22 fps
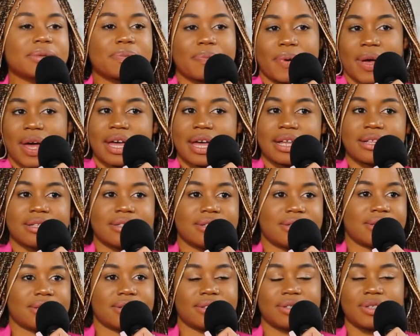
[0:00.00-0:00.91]

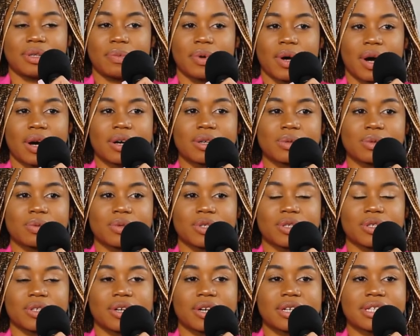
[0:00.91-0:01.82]
depends, to be honest
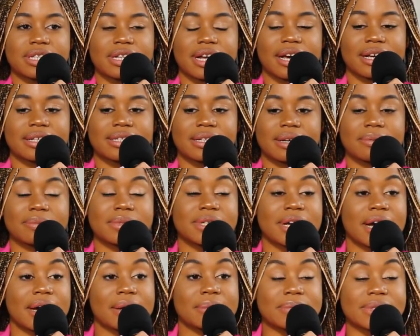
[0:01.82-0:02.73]
with you, because like
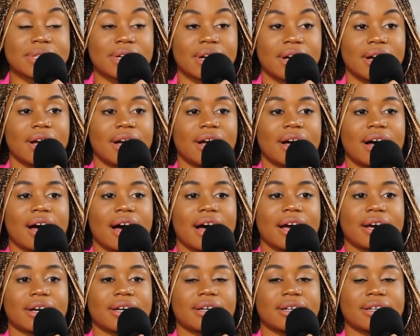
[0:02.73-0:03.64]
sometimes
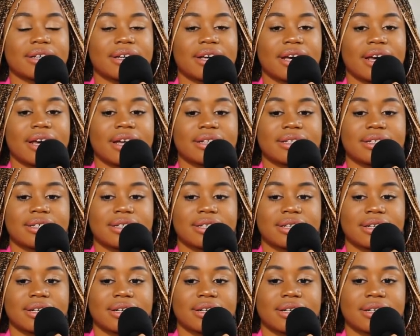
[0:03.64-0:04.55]
I could
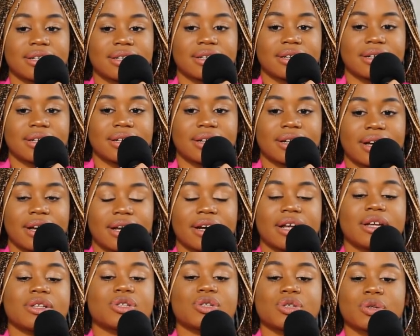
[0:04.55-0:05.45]
get
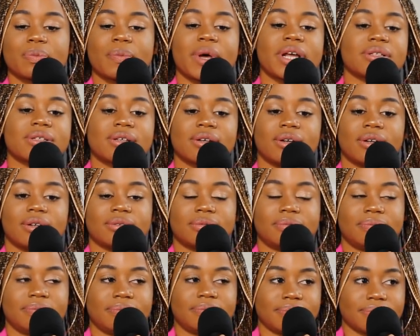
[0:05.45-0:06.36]
an instrumental,
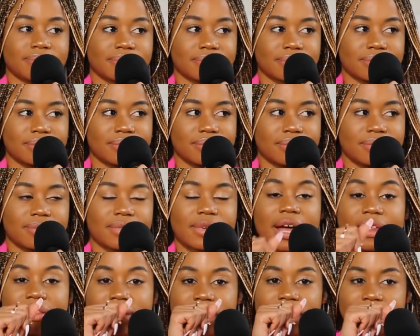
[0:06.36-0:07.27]

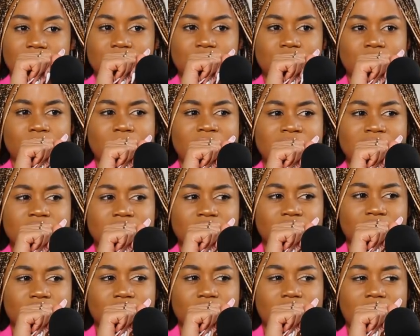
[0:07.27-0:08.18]
and the
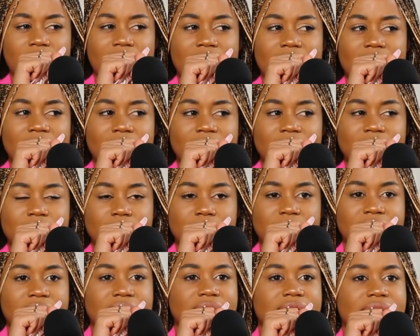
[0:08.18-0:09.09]
instrumental drives
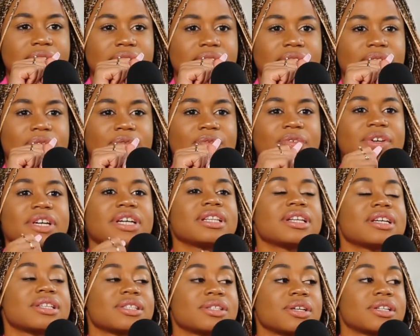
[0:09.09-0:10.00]
me to
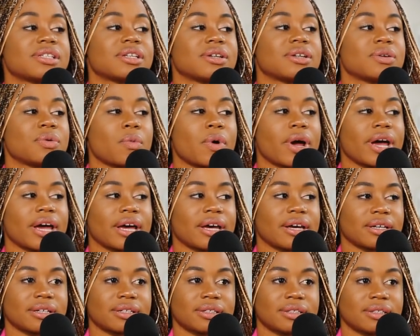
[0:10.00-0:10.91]
feel a certain
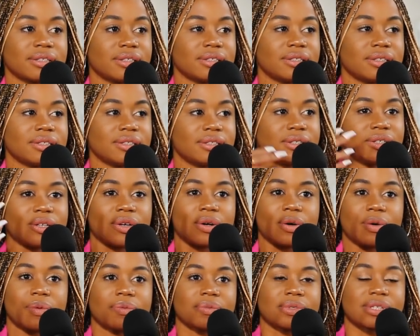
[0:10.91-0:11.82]
way. You
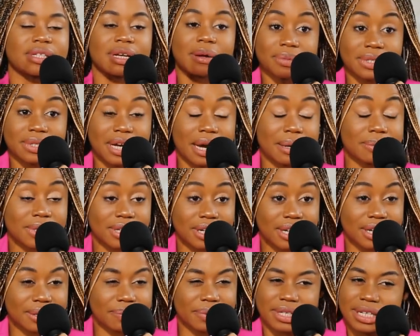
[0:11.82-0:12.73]
know, sometimes
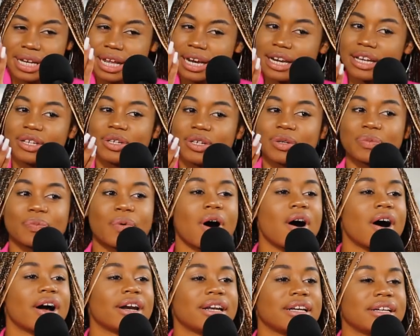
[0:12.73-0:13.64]
it could be telling you
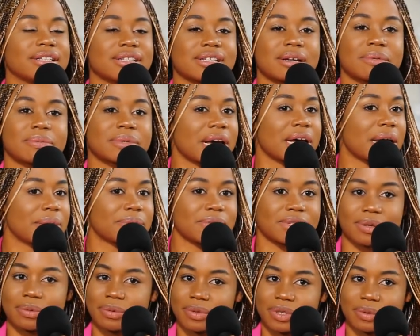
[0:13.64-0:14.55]
party,
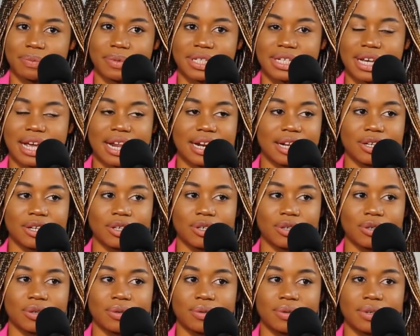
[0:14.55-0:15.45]
sometimes it could be telling
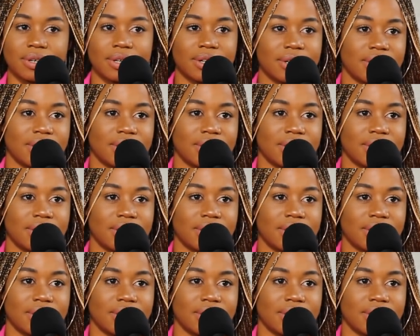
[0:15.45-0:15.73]
you